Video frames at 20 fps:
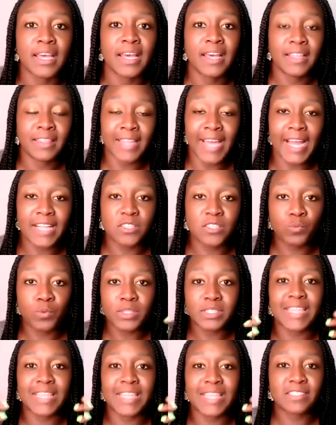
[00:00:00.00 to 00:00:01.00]

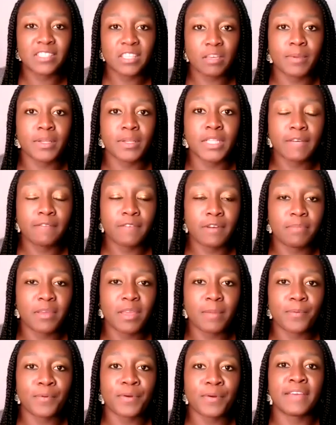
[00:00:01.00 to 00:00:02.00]
That's typically when
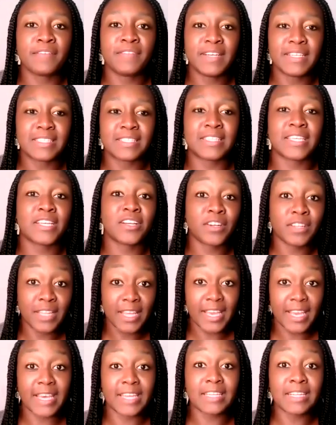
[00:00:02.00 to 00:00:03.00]
people give us deer in the
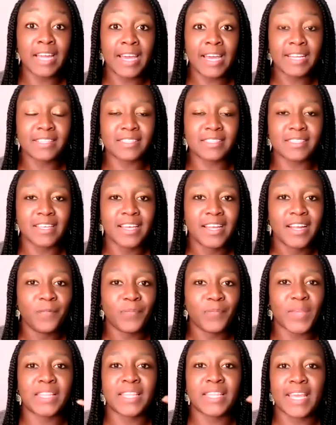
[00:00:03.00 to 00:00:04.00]
headlights
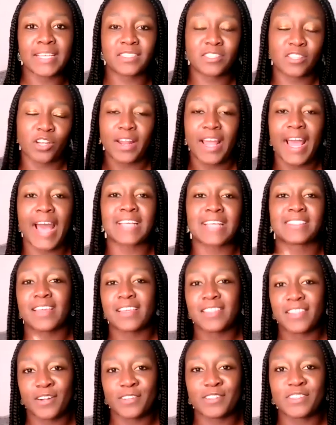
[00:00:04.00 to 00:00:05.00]
and they start
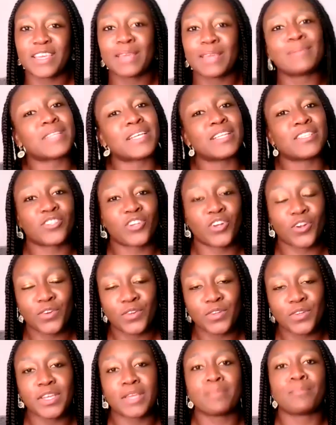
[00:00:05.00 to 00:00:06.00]
asking their teams
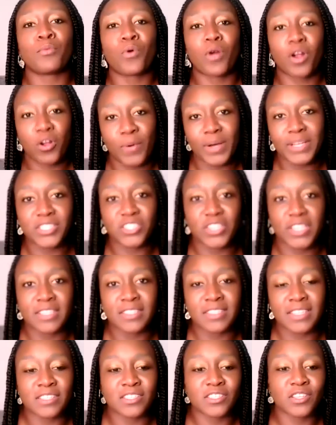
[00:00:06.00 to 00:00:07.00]
internally more
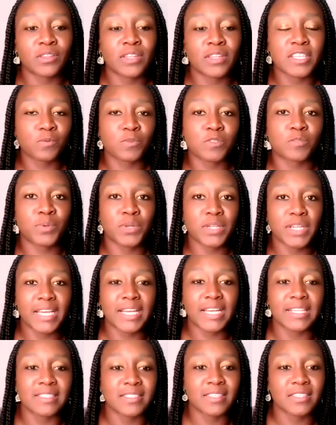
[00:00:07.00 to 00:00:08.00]
questions. And so this was pretty
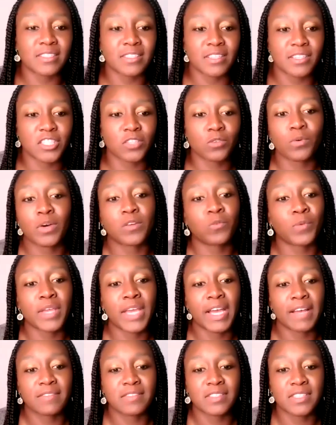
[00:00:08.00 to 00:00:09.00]
consistent to what we
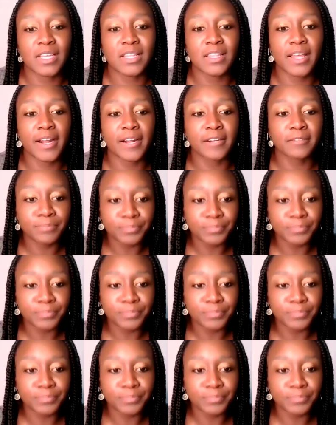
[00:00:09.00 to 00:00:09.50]
have seen there.